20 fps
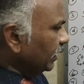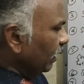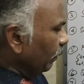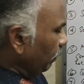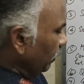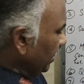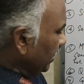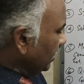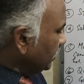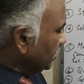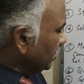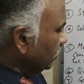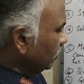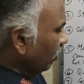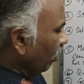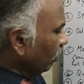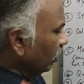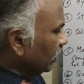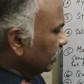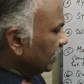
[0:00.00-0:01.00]
application
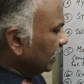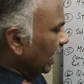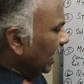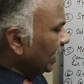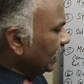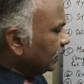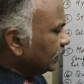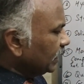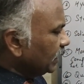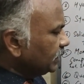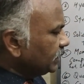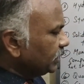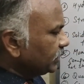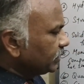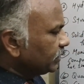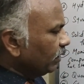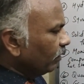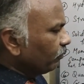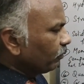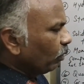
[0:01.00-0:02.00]
called
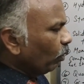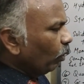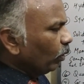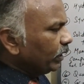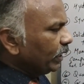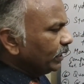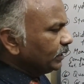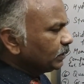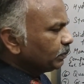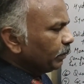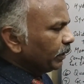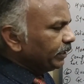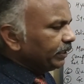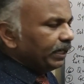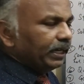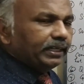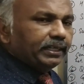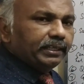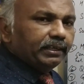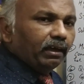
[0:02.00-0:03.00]
characterization of coatings by
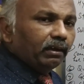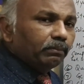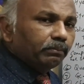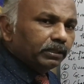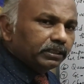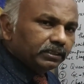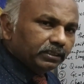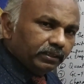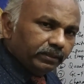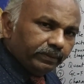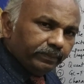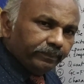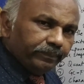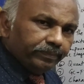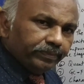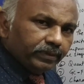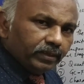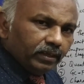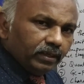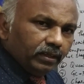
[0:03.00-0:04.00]
ATR method.
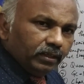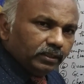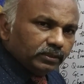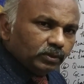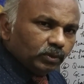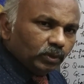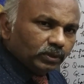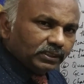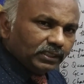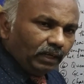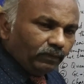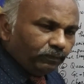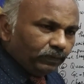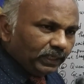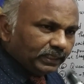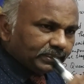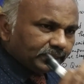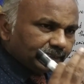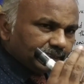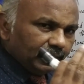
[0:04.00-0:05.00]
So
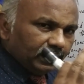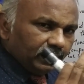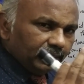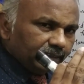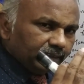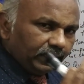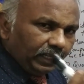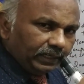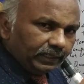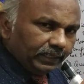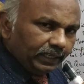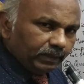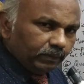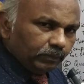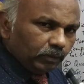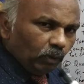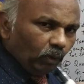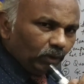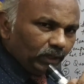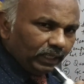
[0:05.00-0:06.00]
surface
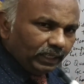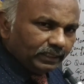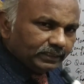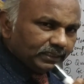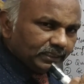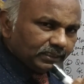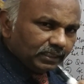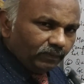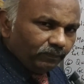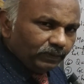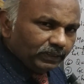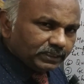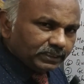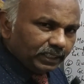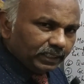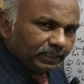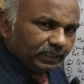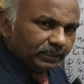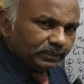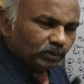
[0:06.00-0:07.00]
technique, coating is a surface
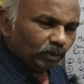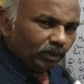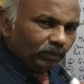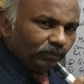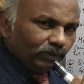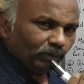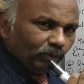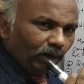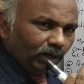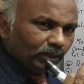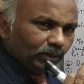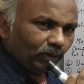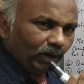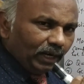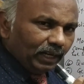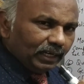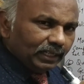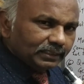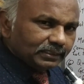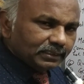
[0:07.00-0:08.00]
technique. So if you want to
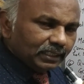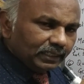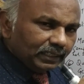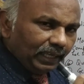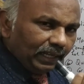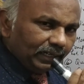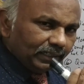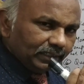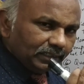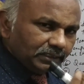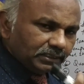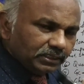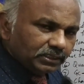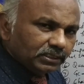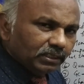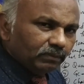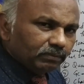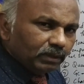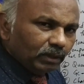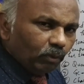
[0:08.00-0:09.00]
analyze the
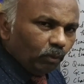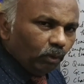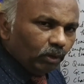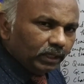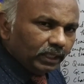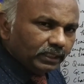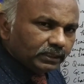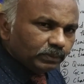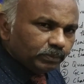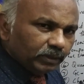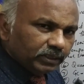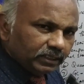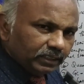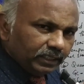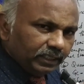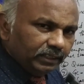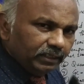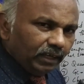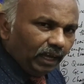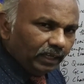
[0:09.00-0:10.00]
characterization of the coatings by
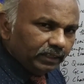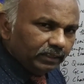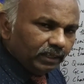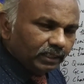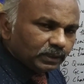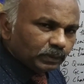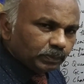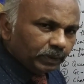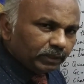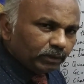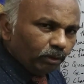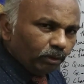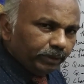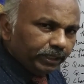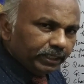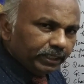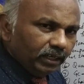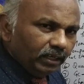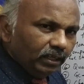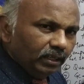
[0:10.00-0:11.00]
the IR
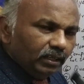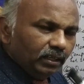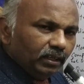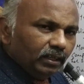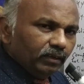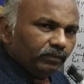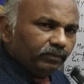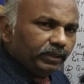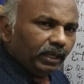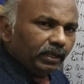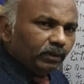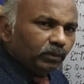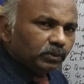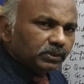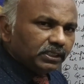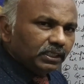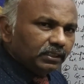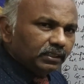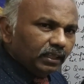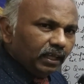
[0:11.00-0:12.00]
spectrometer, we are
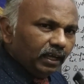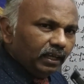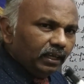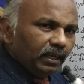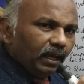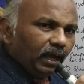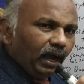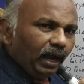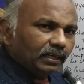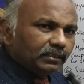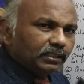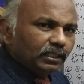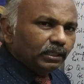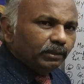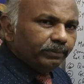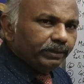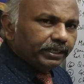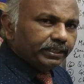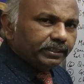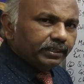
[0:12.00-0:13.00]
using the
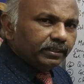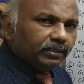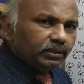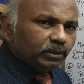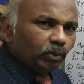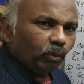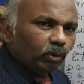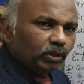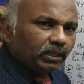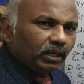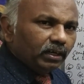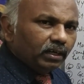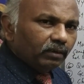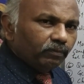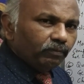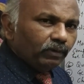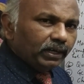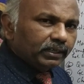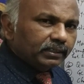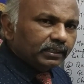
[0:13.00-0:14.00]
attenuated total
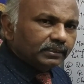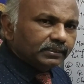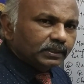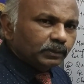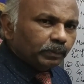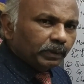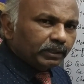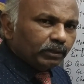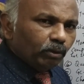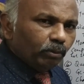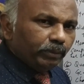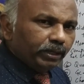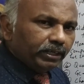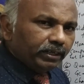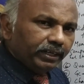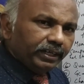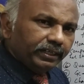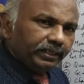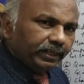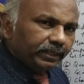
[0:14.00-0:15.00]
reflectance
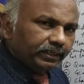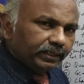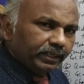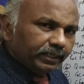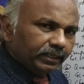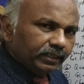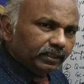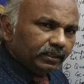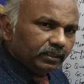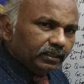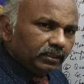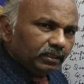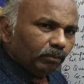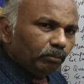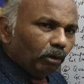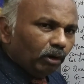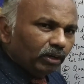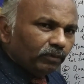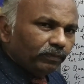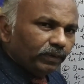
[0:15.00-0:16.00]
spectrometry technique, a
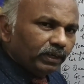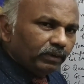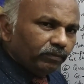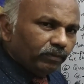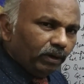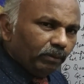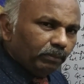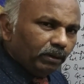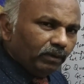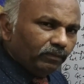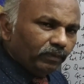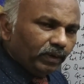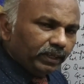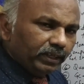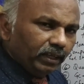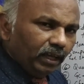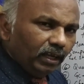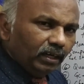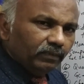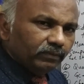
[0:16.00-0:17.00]
modified form of
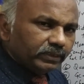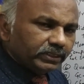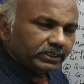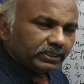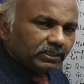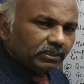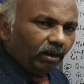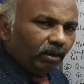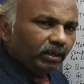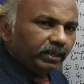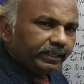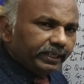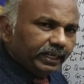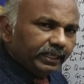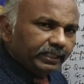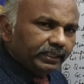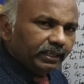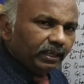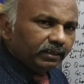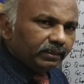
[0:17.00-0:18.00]
IR which is called
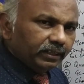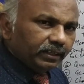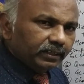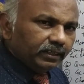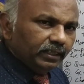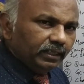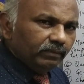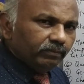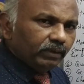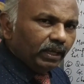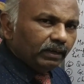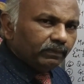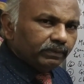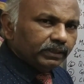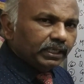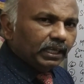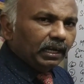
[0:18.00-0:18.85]
ATR technique, where we can